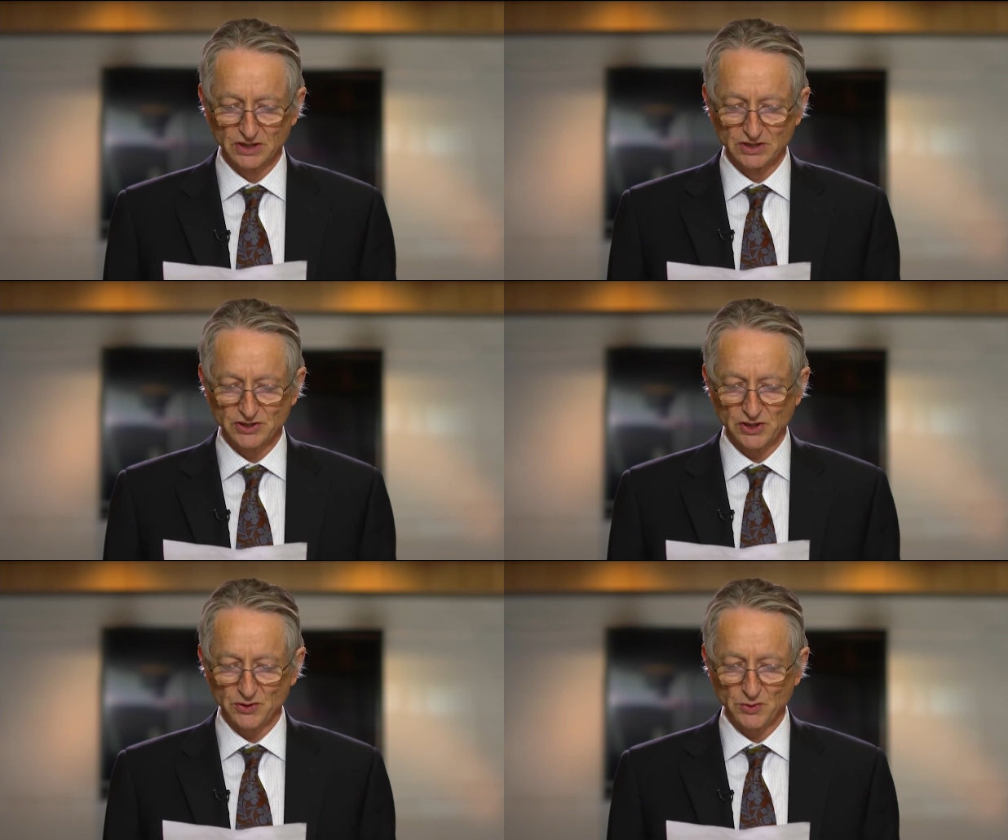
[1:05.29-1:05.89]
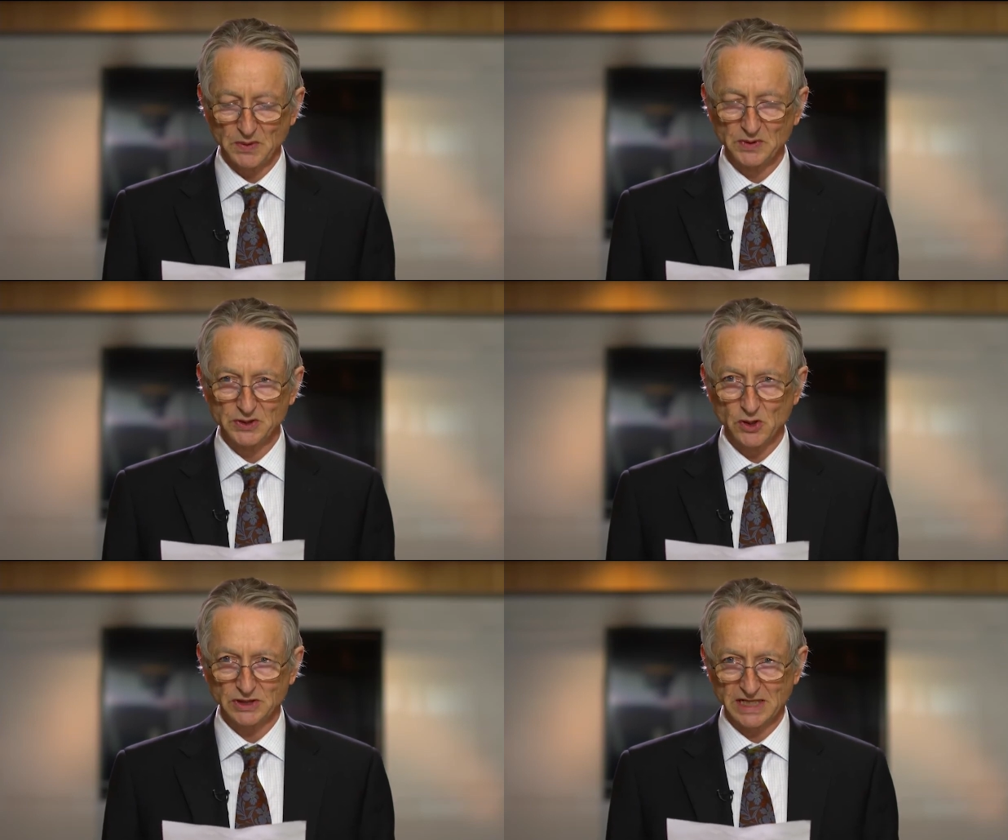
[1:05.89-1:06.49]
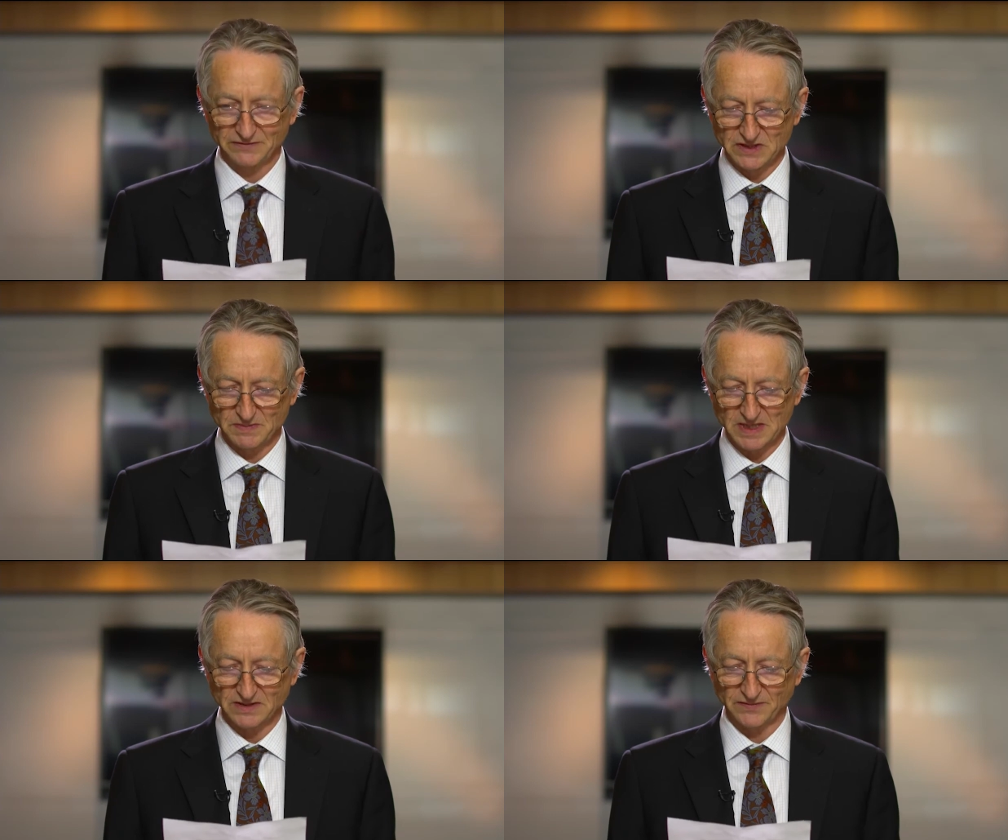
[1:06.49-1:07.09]
so that we would not have to
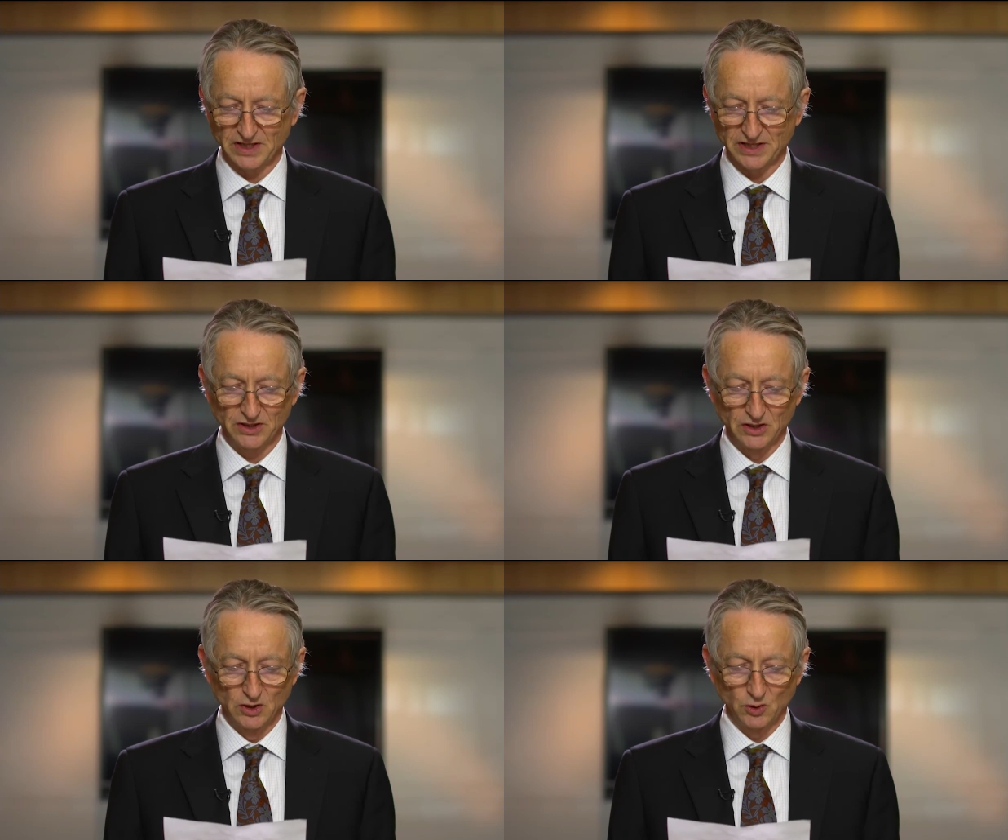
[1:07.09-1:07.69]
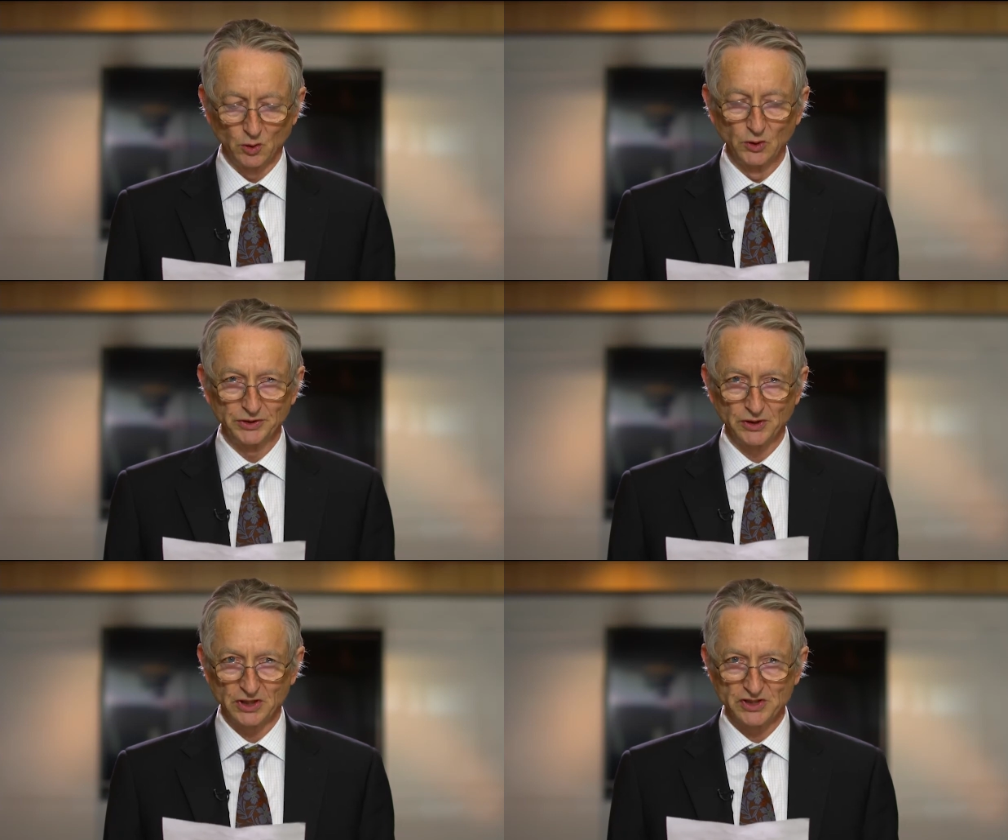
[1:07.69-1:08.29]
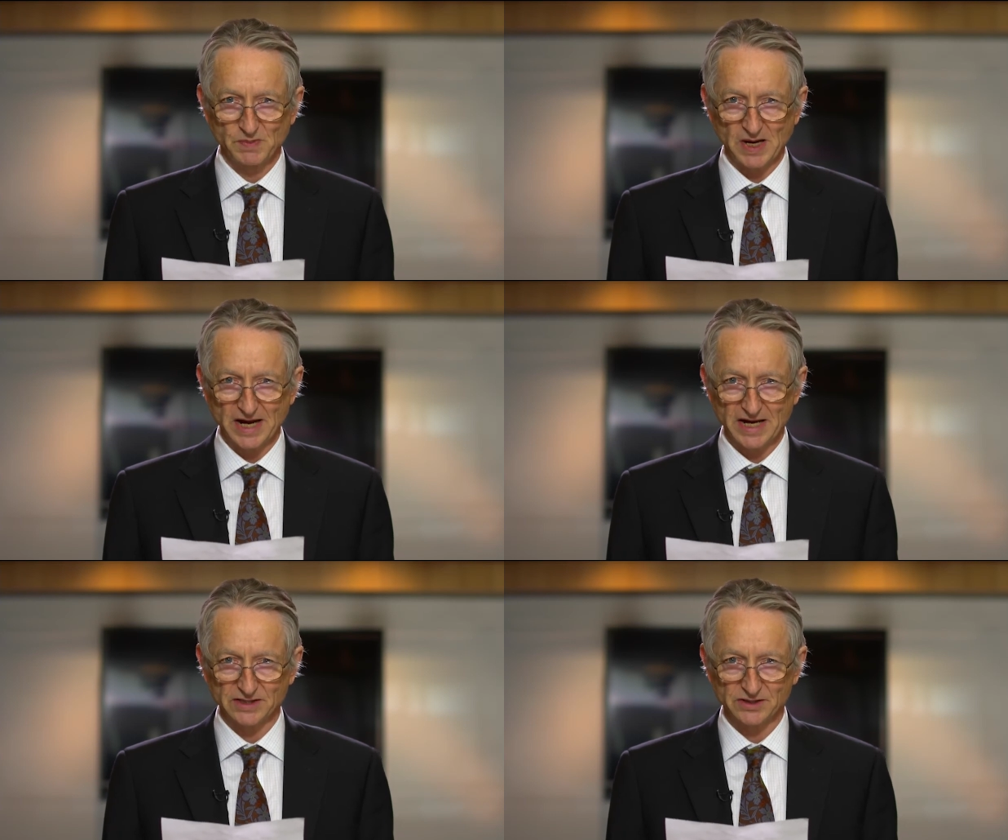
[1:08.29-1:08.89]
specify all the knowledge by
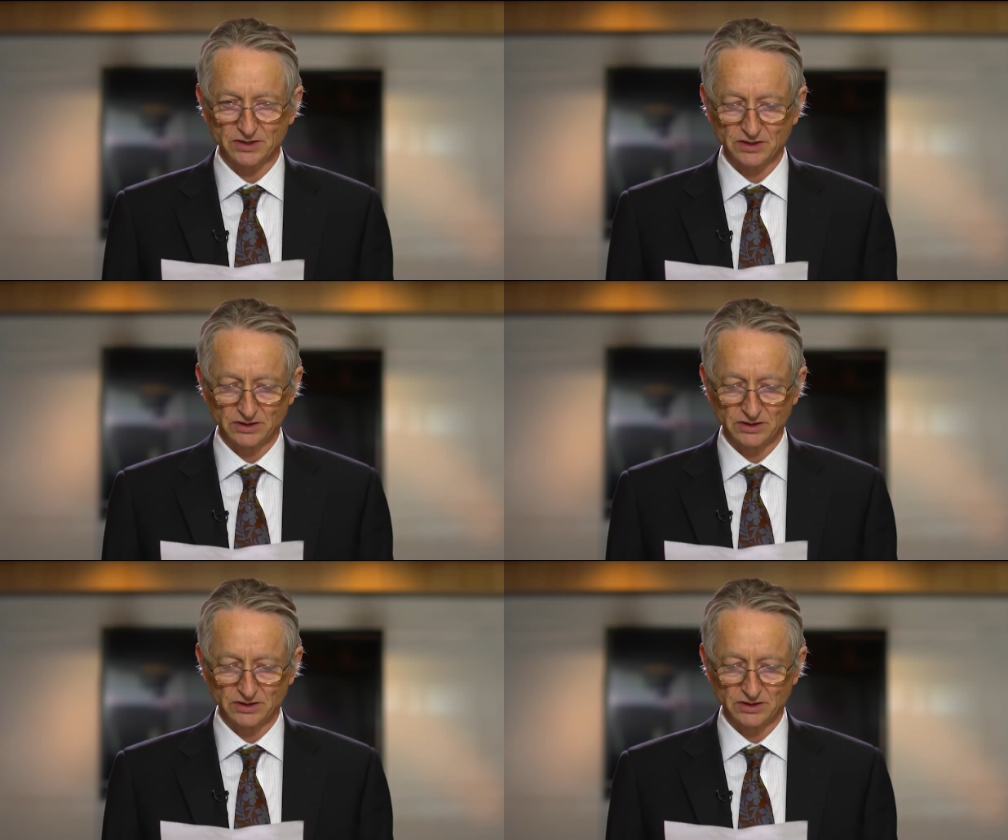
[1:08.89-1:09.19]
hand.